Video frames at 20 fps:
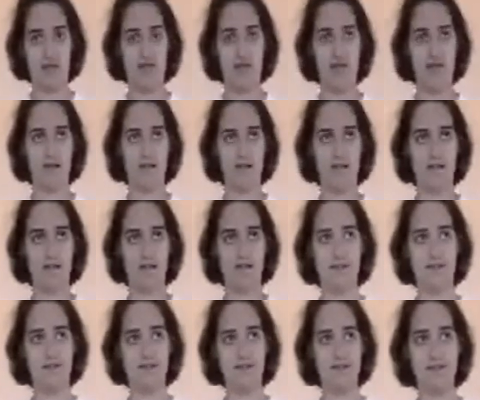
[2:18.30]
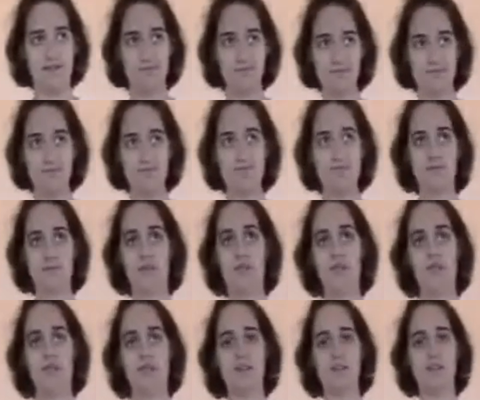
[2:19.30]
And
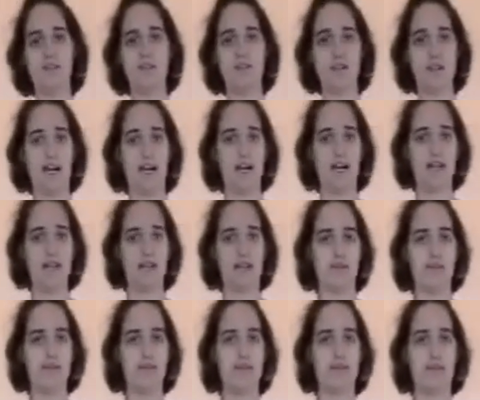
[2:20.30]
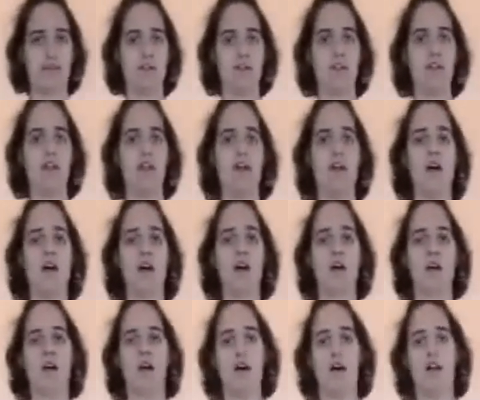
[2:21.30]
the trick I learned
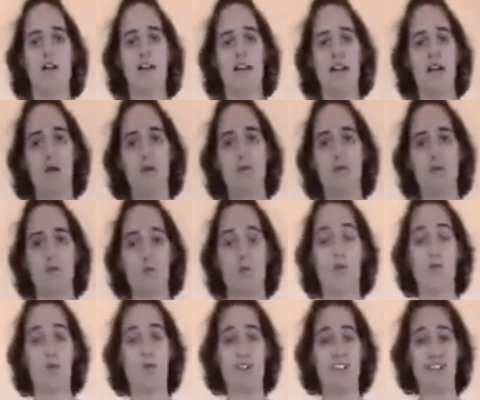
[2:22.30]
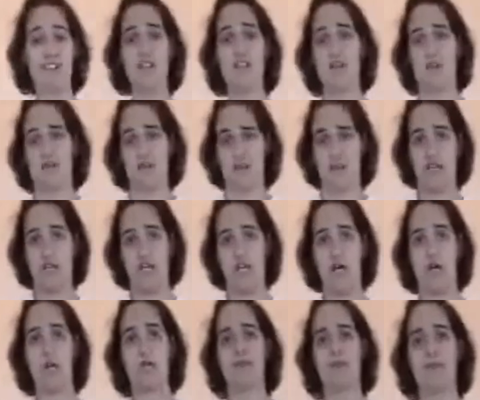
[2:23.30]
that really
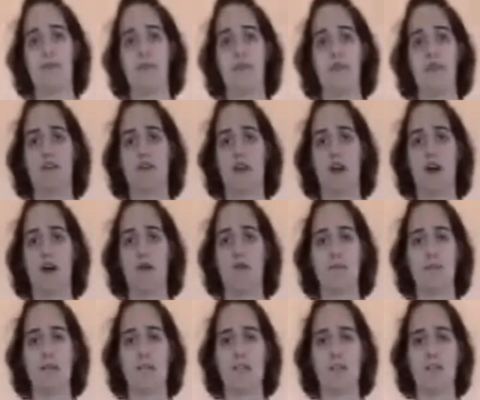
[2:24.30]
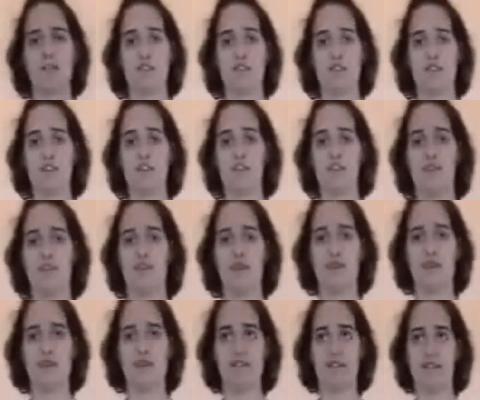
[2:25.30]
helps with making sure you don't throw
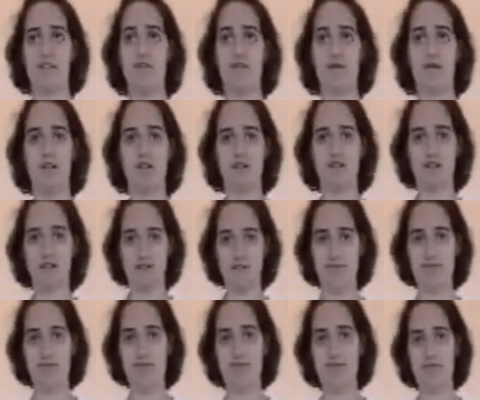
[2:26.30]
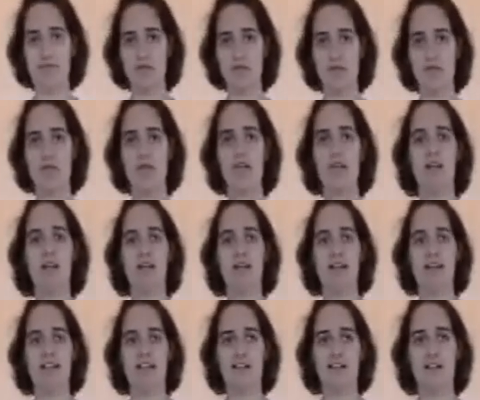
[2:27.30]
your second ball too soon
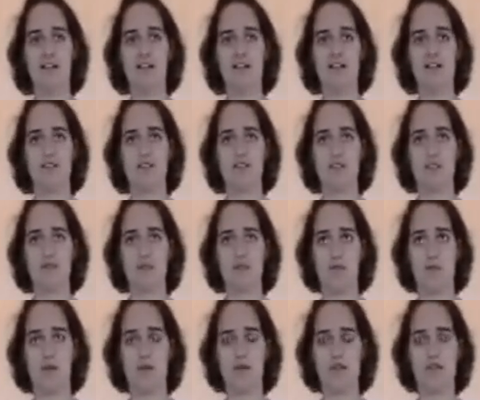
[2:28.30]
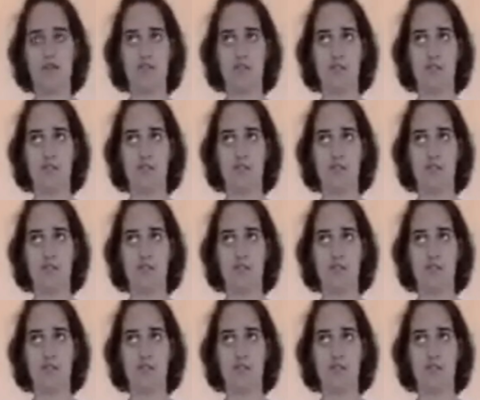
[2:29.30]
is to watch,